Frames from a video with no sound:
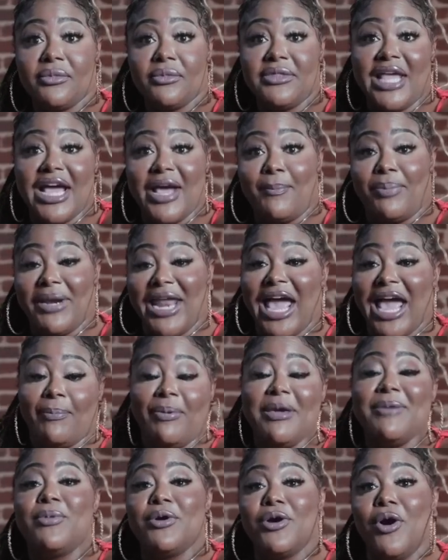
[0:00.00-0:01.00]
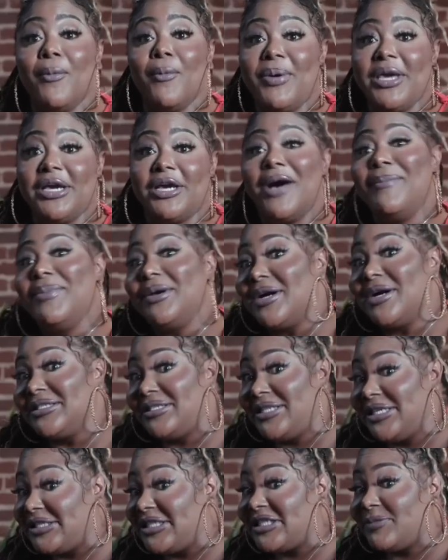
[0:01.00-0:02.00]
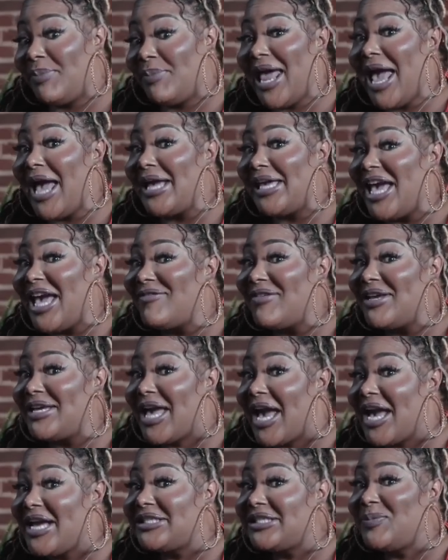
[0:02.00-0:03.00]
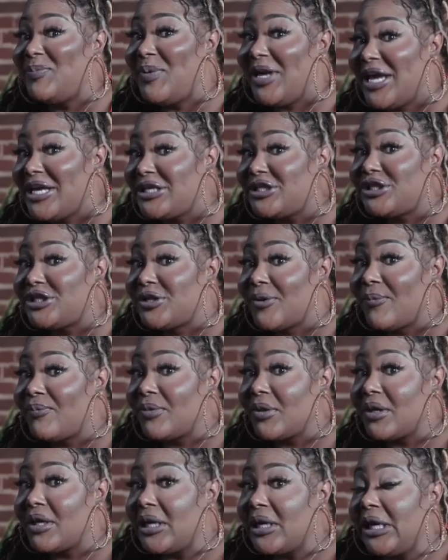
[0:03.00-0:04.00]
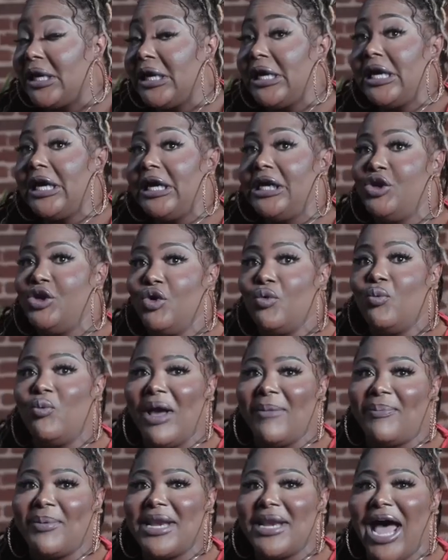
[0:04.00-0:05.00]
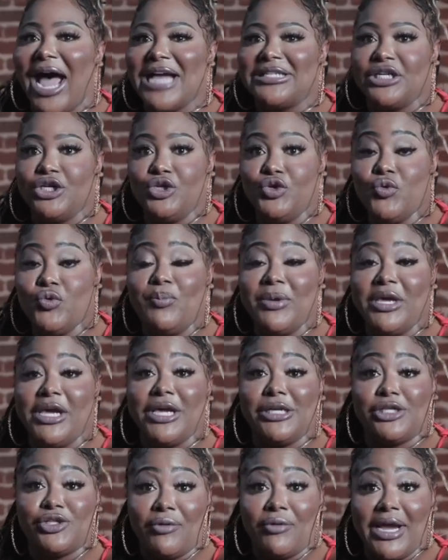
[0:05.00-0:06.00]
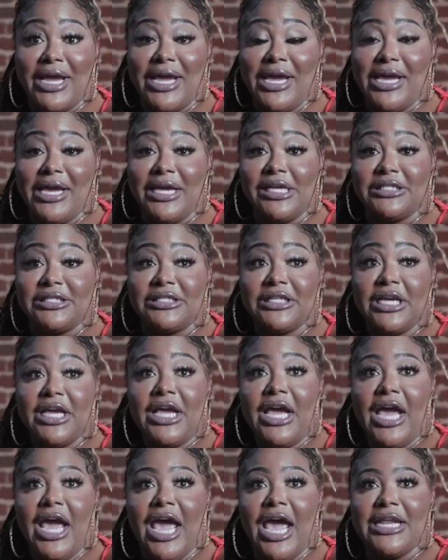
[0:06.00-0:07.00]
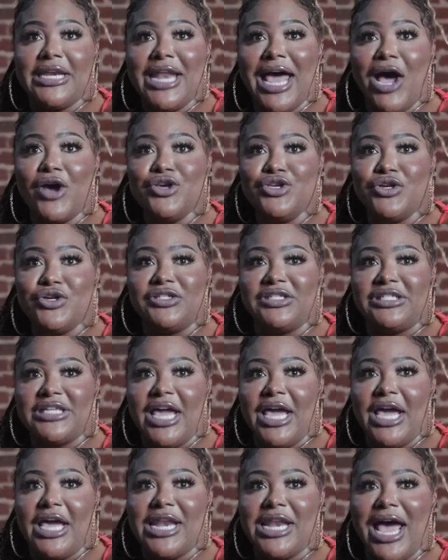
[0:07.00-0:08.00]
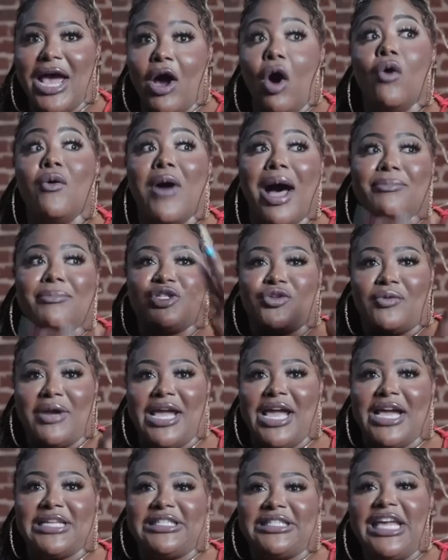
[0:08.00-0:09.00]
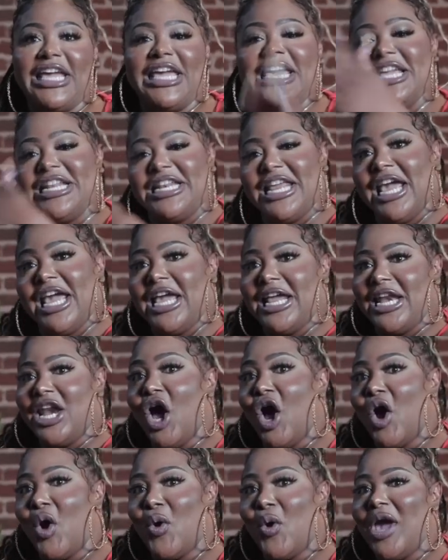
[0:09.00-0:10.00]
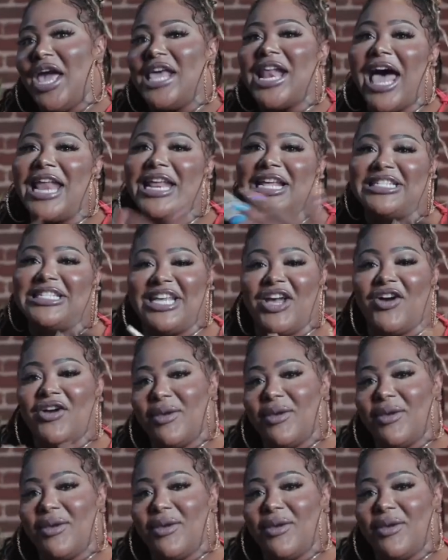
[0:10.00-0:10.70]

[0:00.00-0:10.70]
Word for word: that black people gonna pick up because this is black Kevin Gates, bitch. You're weaponizing you being trans, and now you're saying like, "Oh, I'm trans." He didn't know, and I didn't tell